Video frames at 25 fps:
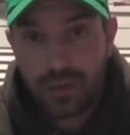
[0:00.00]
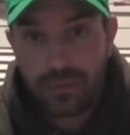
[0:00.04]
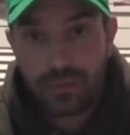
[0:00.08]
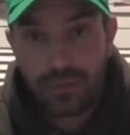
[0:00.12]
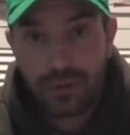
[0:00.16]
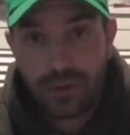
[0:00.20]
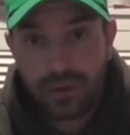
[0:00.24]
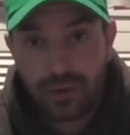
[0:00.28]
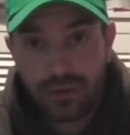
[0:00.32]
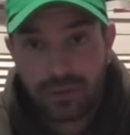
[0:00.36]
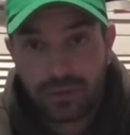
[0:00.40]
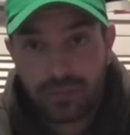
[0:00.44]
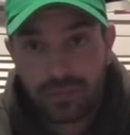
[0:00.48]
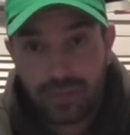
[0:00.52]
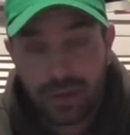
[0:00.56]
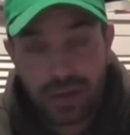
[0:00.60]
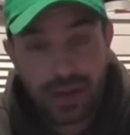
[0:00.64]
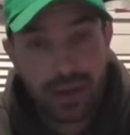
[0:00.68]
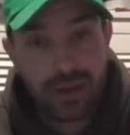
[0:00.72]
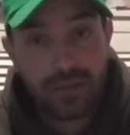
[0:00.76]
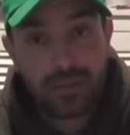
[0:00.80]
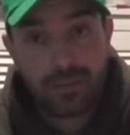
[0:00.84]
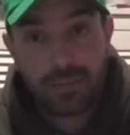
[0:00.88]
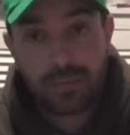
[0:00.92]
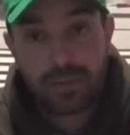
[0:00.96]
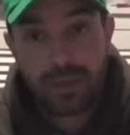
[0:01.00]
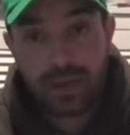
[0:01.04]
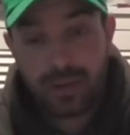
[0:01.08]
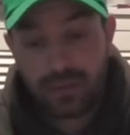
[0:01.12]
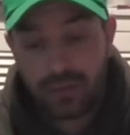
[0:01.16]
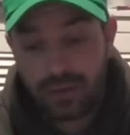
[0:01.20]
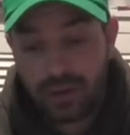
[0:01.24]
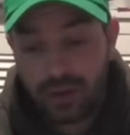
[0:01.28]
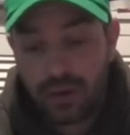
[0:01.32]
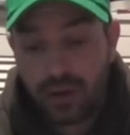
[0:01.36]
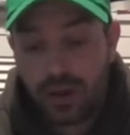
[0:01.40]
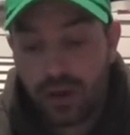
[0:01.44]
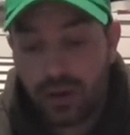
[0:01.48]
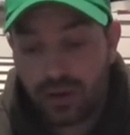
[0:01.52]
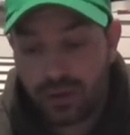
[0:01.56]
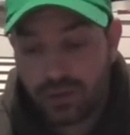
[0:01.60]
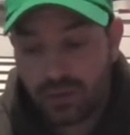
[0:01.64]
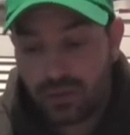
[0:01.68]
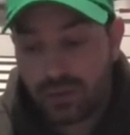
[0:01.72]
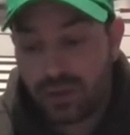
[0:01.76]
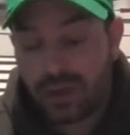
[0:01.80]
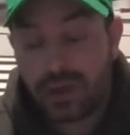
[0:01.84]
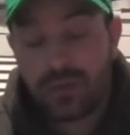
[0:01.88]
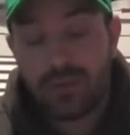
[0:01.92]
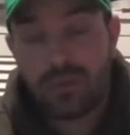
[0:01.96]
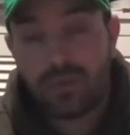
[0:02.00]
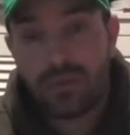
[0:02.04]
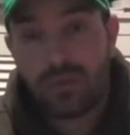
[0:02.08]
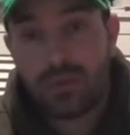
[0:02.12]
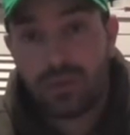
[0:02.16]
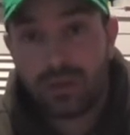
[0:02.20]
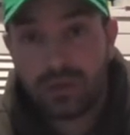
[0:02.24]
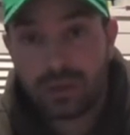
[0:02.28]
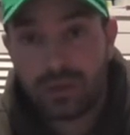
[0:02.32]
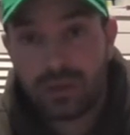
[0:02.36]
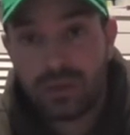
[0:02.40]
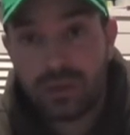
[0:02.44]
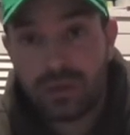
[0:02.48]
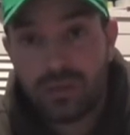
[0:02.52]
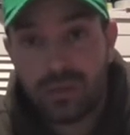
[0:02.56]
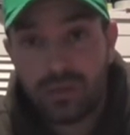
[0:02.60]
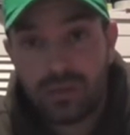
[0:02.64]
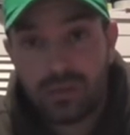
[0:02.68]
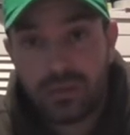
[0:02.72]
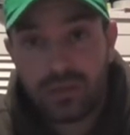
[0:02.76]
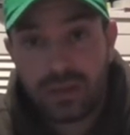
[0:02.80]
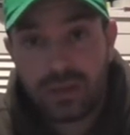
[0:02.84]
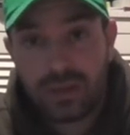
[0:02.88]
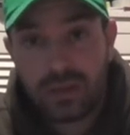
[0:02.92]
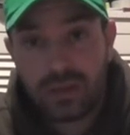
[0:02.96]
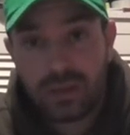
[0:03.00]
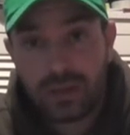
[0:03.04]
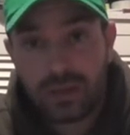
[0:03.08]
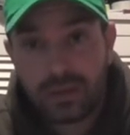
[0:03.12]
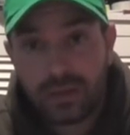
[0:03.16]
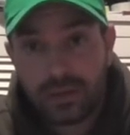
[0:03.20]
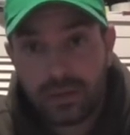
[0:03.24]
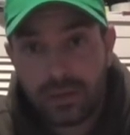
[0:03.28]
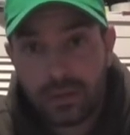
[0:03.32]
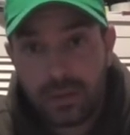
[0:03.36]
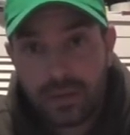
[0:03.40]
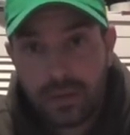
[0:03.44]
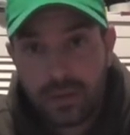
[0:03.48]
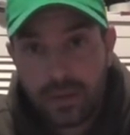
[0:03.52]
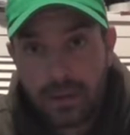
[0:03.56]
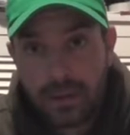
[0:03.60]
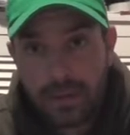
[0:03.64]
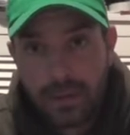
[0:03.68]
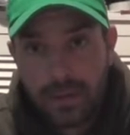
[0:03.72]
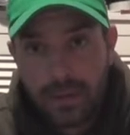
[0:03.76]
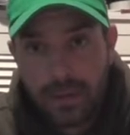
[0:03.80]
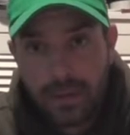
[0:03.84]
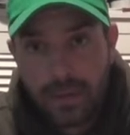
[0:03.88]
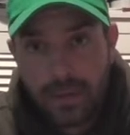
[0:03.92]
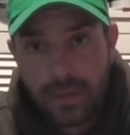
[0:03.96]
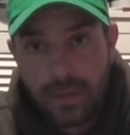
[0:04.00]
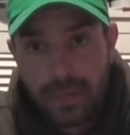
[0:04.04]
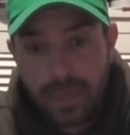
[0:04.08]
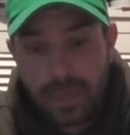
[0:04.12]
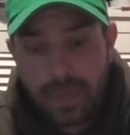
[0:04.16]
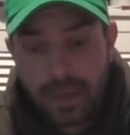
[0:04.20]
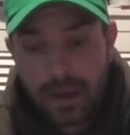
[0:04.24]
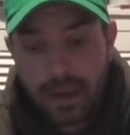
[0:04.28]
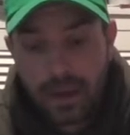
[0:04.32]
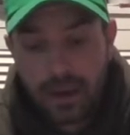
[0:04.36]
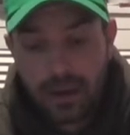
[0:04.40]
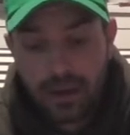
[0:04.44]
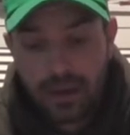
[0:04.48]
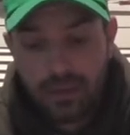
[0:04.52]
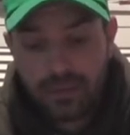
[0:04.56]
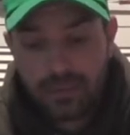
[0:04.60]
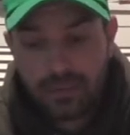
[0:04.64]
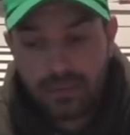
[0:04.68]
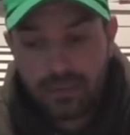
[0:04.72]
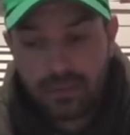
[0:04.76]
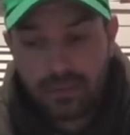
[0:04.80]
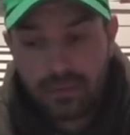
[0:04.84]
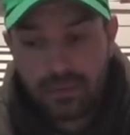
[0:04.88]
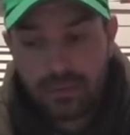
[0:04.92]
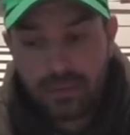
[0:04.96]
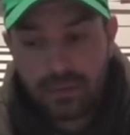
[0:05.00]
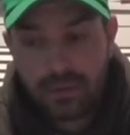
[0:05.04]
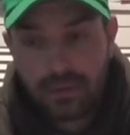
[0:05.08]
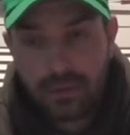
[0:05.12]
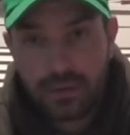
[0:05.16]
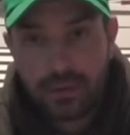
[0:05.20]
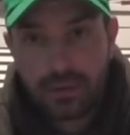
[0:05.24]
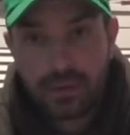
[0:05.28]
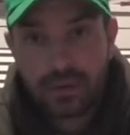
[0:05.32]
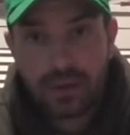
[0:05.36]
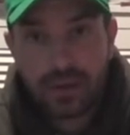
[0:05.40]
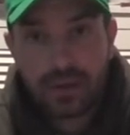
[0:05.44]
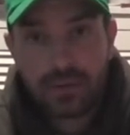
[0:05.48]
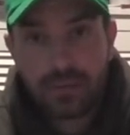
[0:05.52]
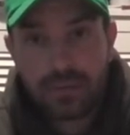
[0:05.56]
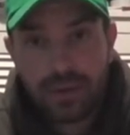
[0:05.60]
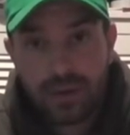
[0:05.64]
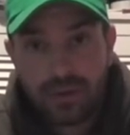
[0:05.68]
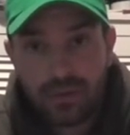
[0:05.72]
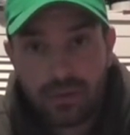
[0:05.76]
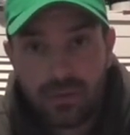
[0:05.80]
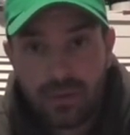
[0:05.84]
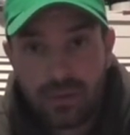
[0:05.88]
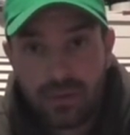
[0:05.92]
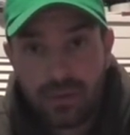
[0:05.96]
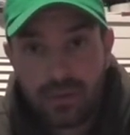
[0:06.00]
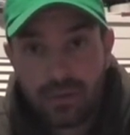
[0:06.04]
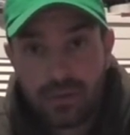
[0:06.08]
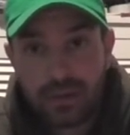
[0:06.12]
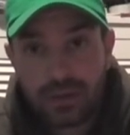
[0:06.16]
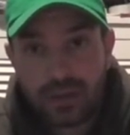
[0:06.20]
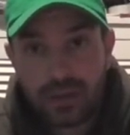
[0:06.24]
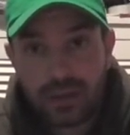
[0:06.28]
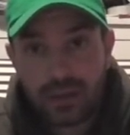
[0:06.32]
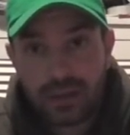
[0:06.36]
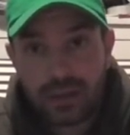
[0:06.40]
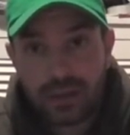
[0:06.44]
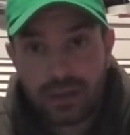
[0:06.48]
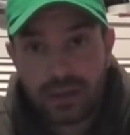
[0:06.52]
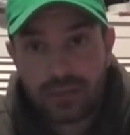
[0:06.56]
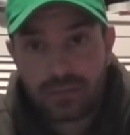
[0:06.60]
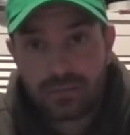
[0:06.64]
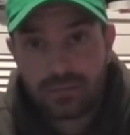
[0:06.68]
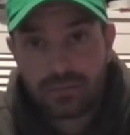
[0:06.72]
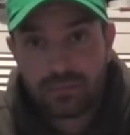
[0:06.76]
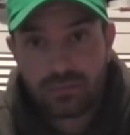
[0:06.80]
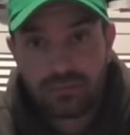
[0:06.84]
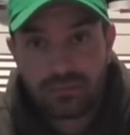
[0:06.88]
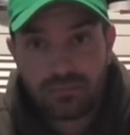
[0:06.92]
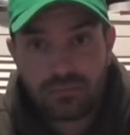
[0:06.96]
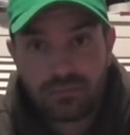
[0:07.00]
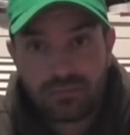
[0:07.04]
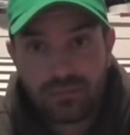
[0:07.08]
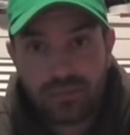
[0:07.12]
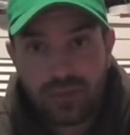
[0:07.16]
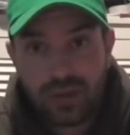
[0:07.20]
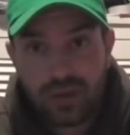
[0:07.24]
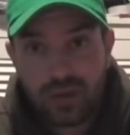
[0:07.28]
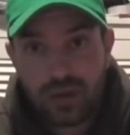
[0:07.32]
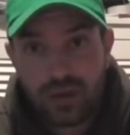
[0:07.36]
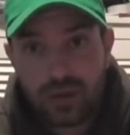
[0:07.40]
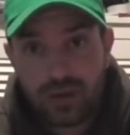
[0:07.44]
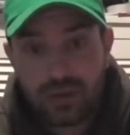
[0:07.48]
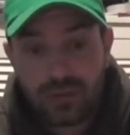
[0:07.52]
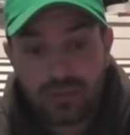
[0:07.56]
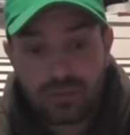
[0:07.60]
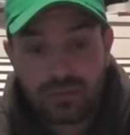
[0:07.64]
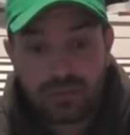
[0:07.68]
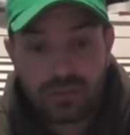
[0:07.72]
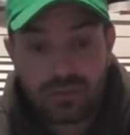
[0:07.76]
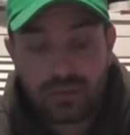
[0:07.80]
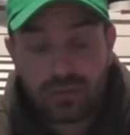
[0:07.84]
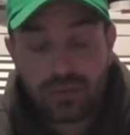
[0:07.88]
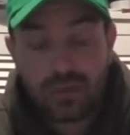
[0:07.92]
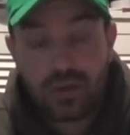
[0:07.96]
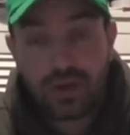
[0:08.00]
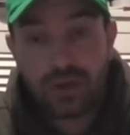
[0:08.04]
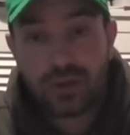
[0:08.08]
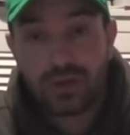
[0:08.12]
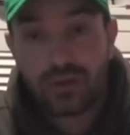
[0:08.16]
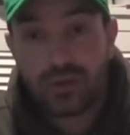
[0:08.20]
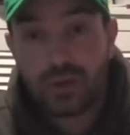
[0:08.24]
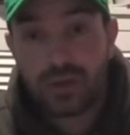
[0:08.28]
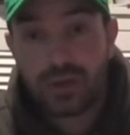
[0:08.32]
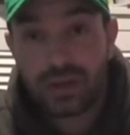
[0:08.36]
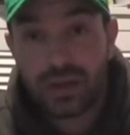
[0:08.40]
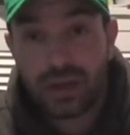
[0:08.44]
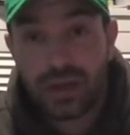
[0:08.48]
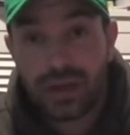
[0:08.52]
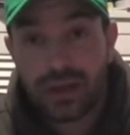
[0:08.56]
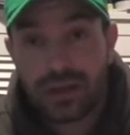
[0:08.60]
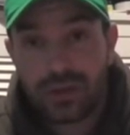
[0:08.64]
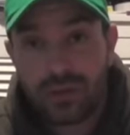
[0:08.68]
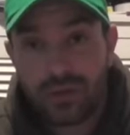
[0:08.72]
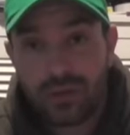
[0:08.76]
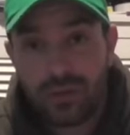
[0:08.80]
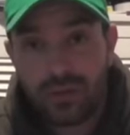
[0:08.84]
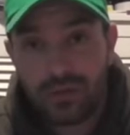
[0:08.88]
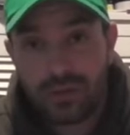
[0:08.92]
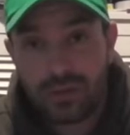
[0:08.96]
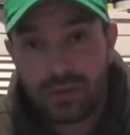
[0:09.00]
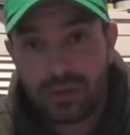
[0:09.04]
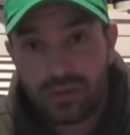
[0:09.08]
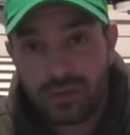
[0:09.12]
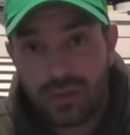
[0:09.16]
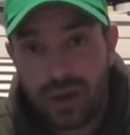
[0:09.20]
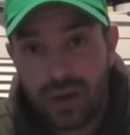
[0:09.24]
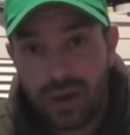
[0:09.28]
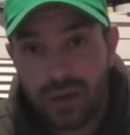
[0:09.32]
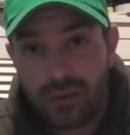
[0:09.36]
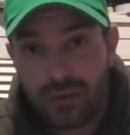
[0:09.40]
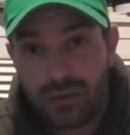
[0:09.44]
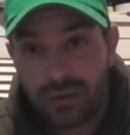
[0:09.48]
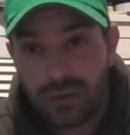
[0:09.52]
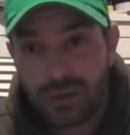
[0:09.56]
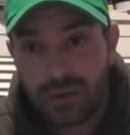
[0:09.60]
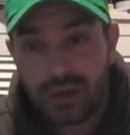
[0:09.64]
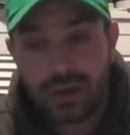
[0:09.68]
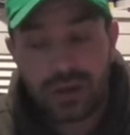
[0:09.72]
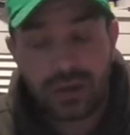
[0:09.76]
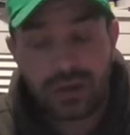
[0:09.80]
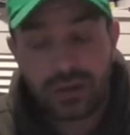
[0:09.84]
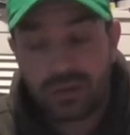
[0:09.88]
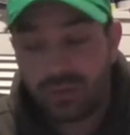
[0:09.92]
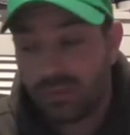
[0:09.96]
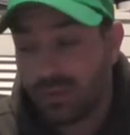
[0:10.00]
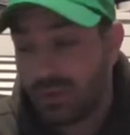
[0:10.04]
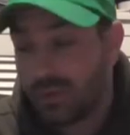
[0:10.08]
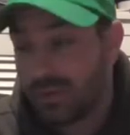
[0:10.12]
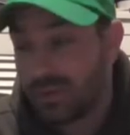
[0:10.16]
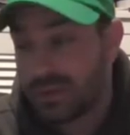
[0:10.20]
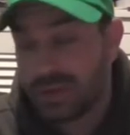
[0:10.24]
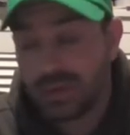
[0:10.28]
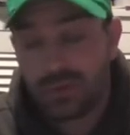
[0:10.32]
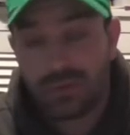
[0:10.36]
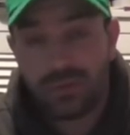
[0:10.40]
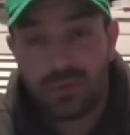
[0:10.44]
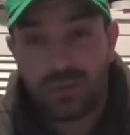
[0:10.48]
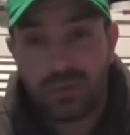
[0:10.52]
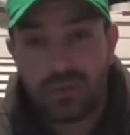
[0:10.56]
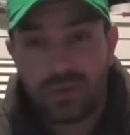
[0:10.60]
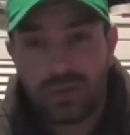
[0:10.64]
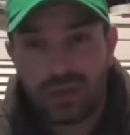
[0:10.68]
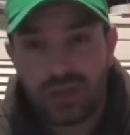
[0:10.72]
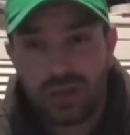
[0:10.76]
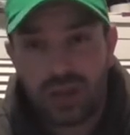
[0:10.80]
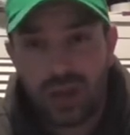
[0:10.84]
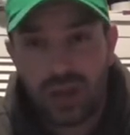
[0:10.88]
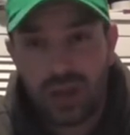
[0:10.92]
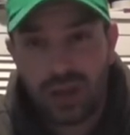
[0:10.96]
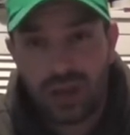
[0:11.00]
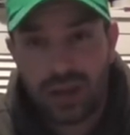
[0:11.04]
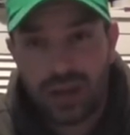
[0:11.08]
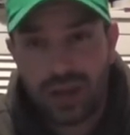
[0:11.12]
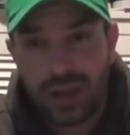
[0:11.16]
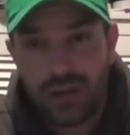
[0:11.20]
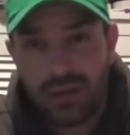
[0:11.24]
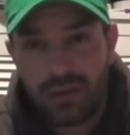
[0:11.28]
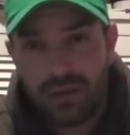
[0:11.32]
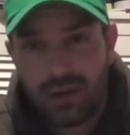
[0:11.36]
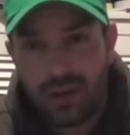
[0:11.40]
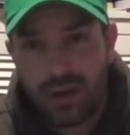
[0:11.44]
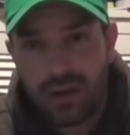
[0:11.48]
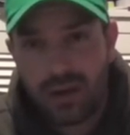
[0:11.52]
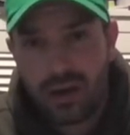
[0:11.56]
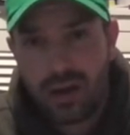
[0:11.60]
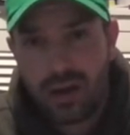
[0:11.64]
kind of been at a bit of a loss really with what to do with my fishing. I've done a bit of river fishing, quite enjoyed that, caught a few trout, a few gudgeon, but obviously the river's shut now.